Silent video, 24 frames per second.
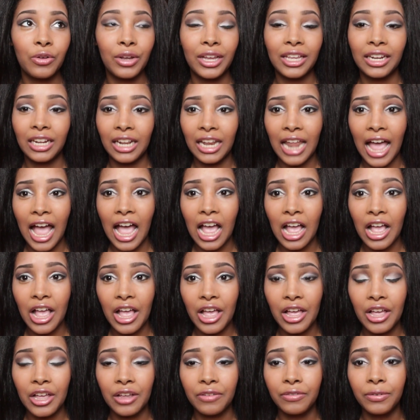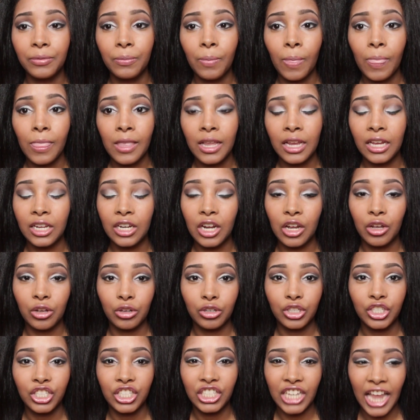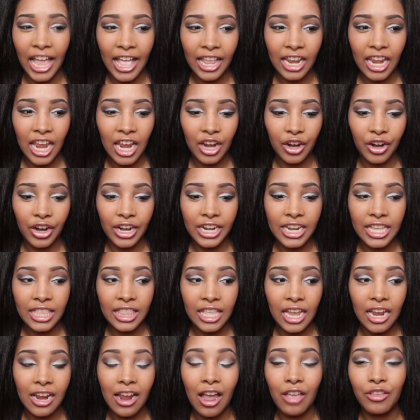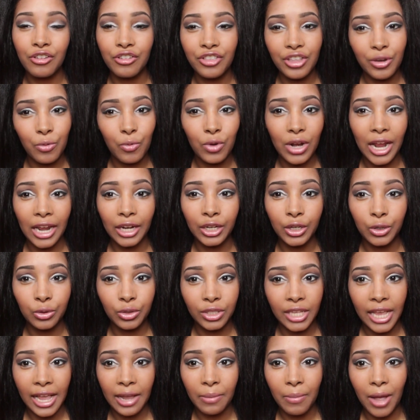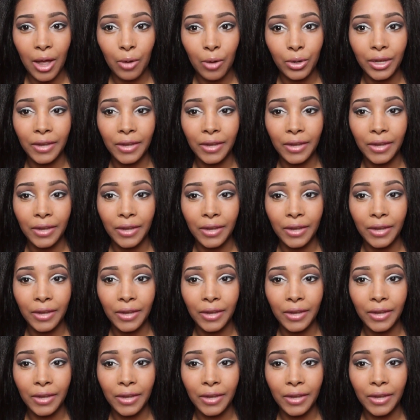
don't get a lot of, you know, shedding or anything, other than when I do take my